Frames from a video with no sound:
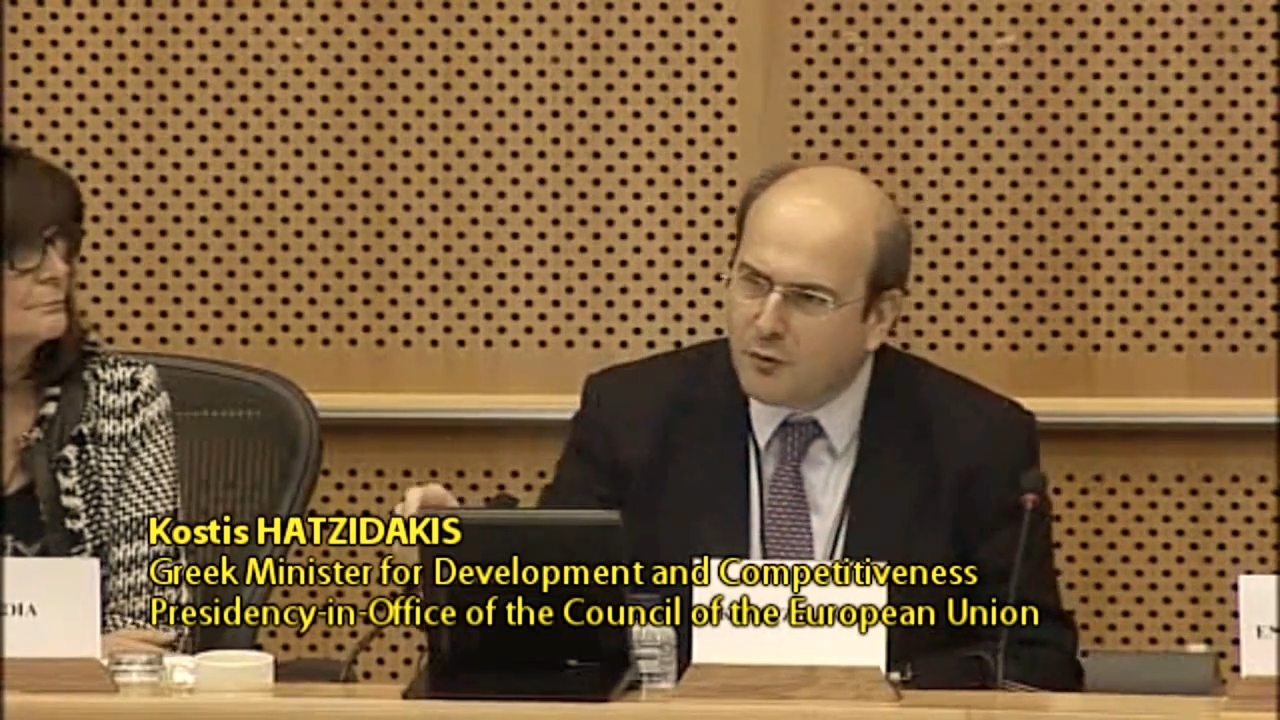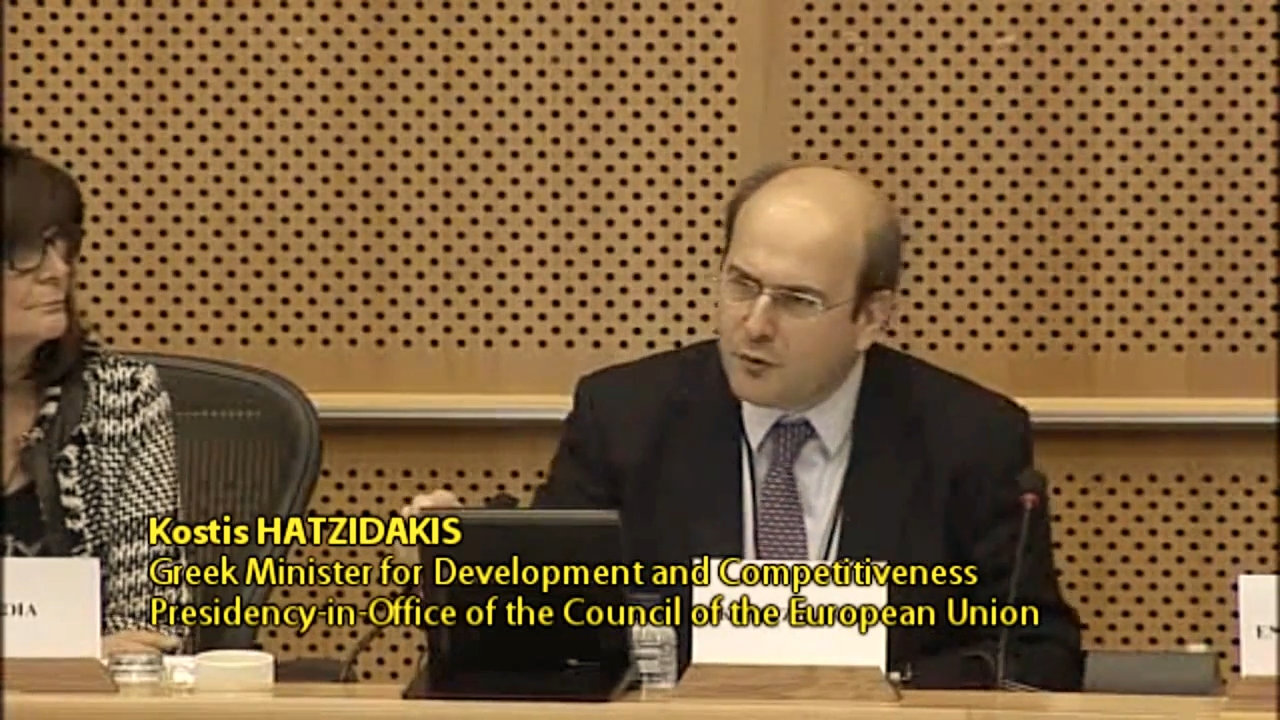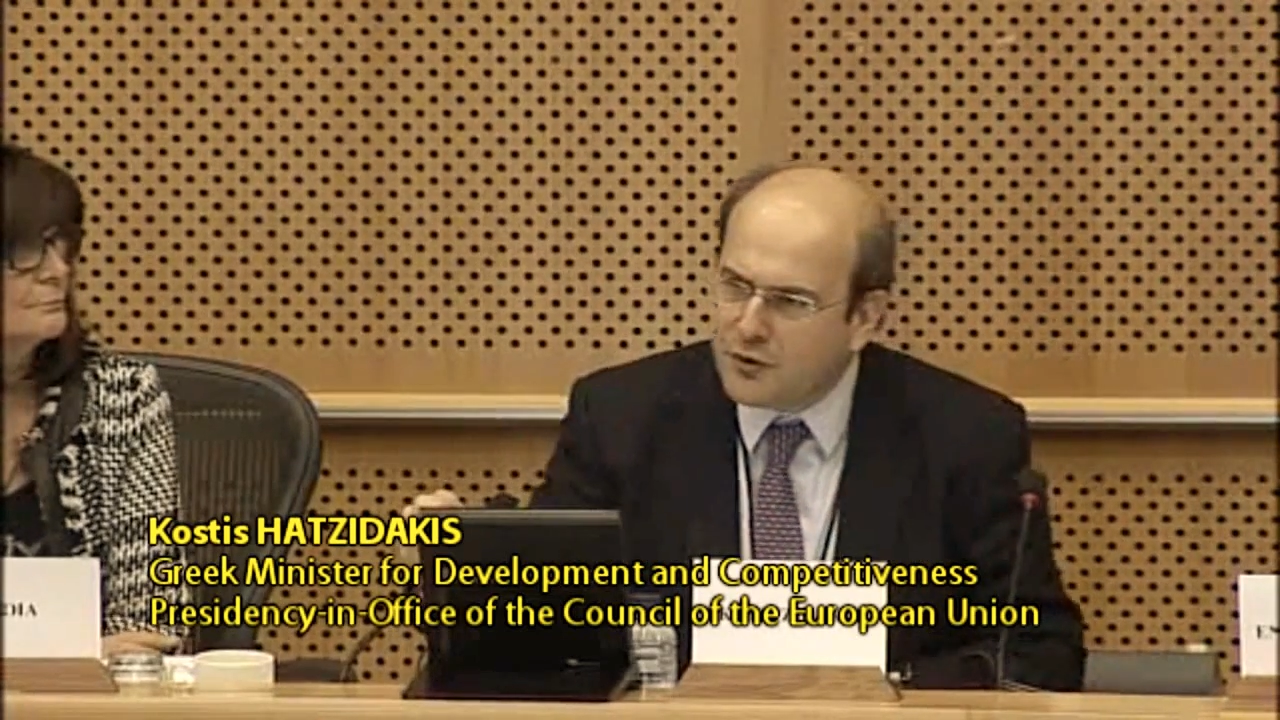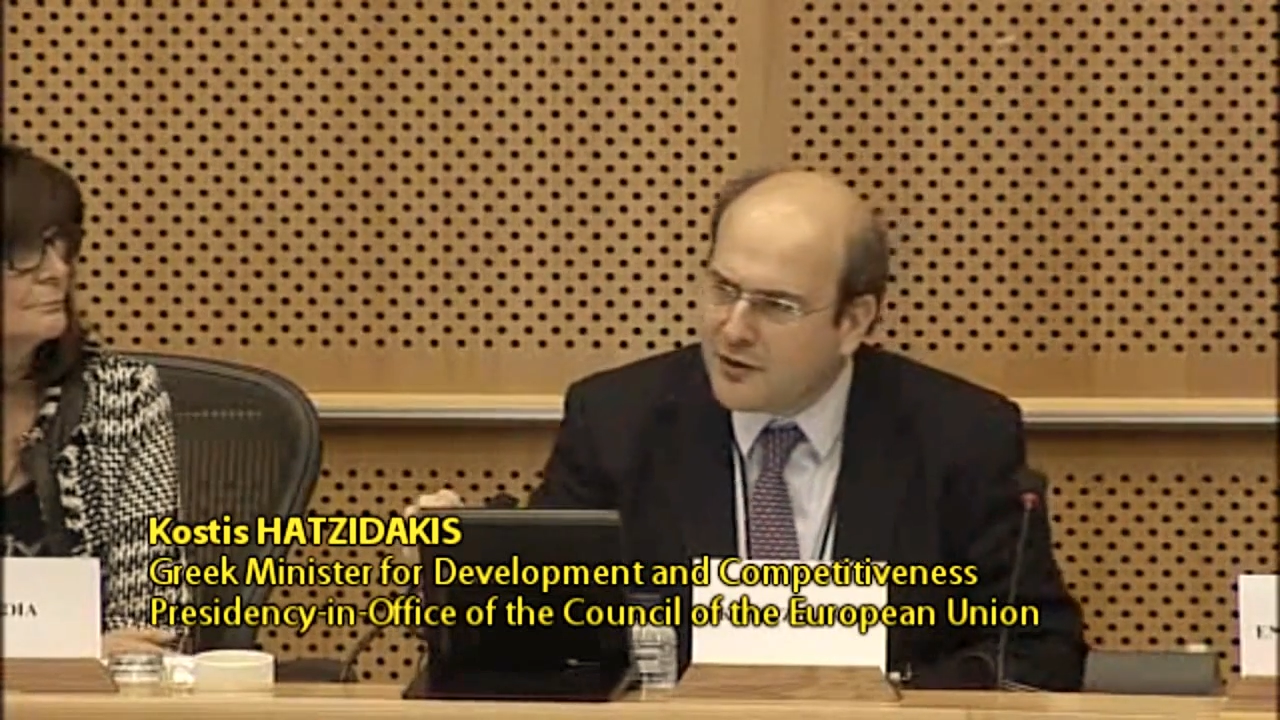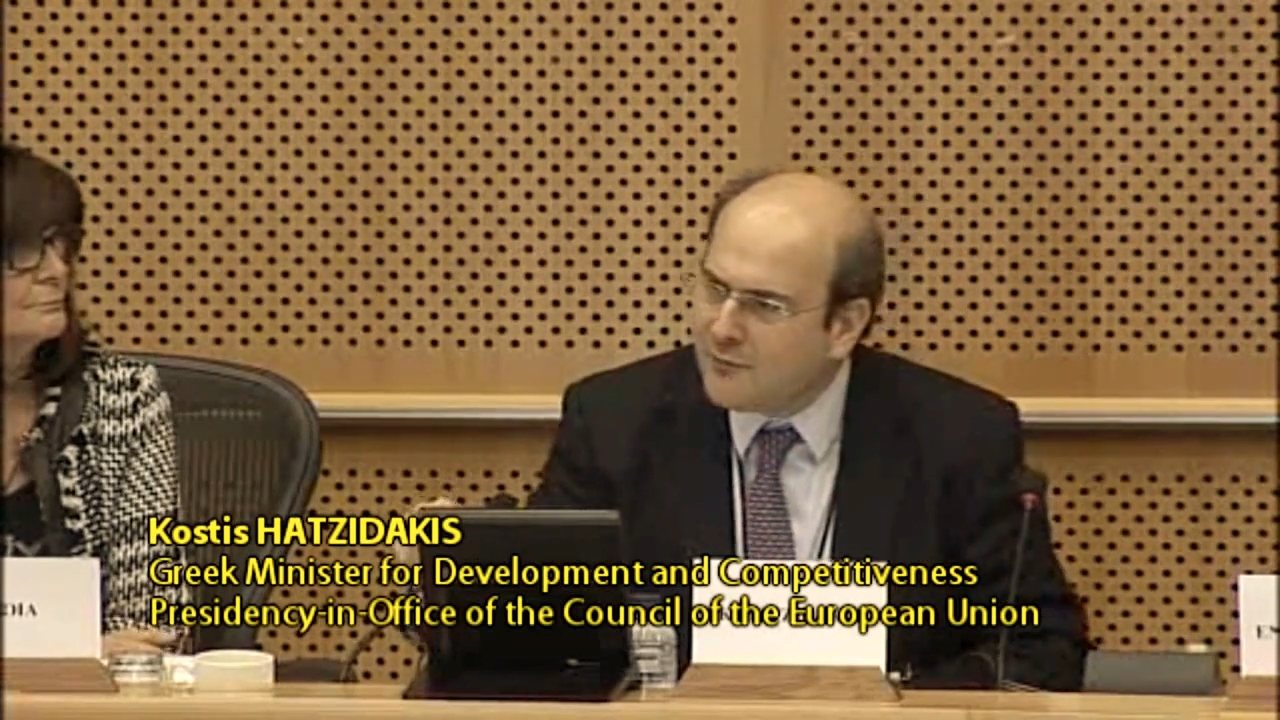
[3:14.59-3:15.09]

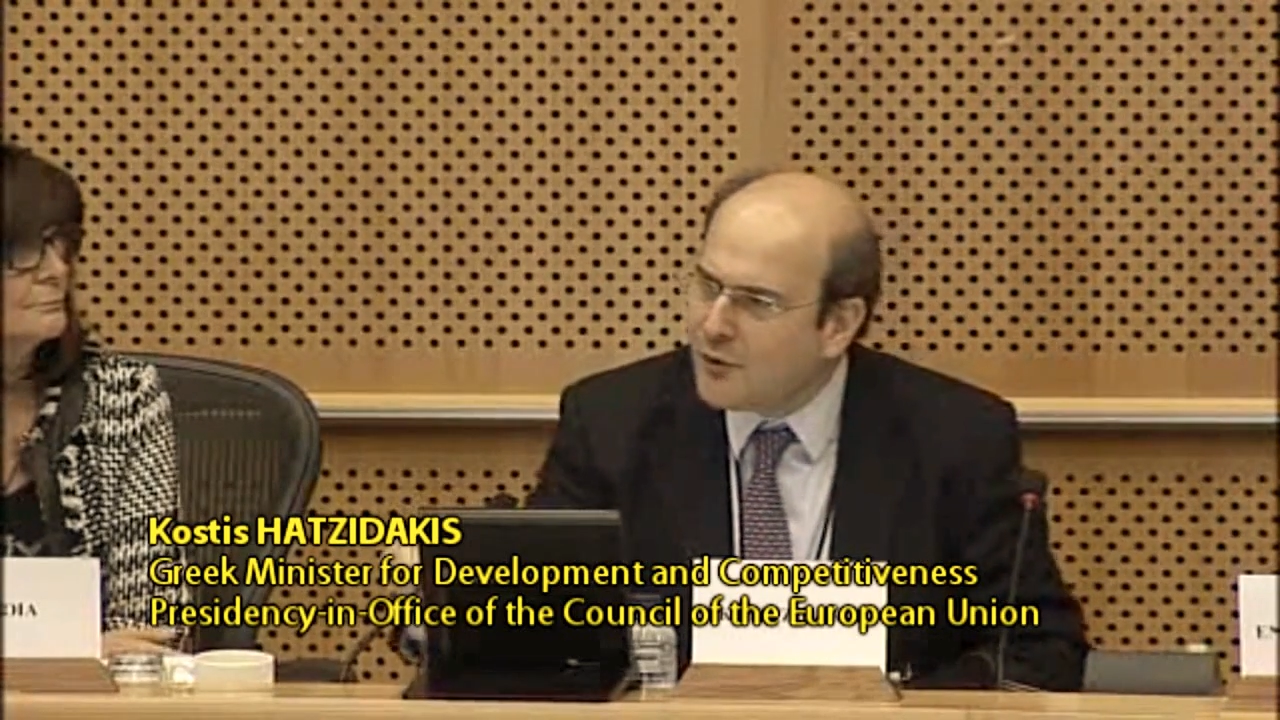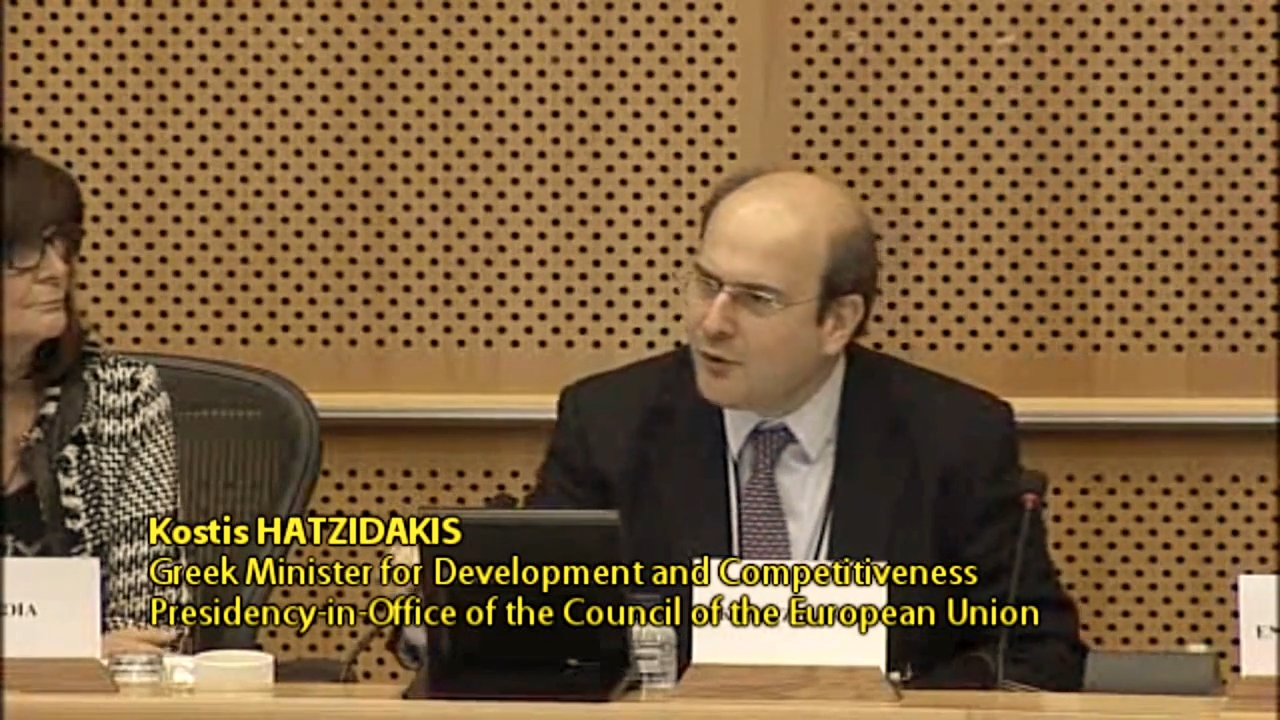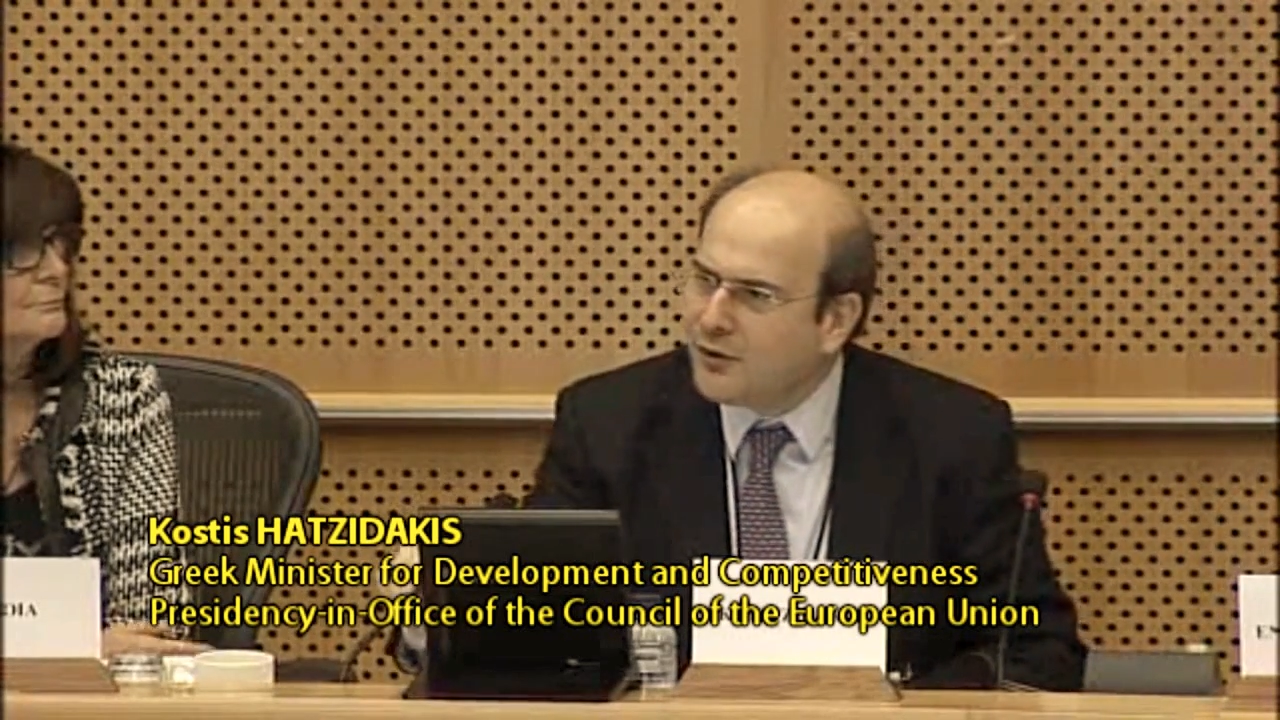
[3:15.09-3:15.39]
back.